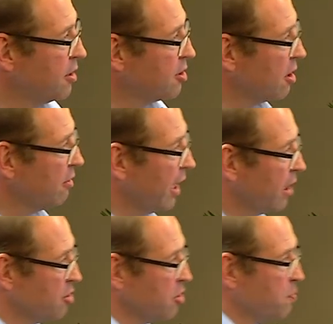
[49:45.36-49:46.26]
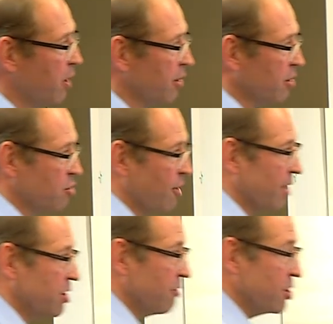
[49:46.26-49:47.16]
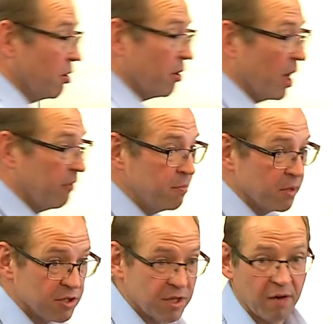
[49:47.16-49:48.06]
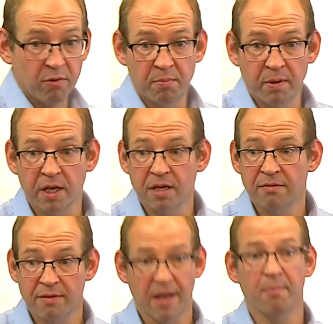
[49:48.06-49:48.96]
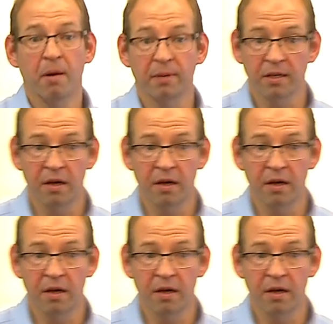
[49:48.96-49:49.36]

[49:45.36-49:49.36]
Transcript: So negligence by the contractor is not covered because that would be their public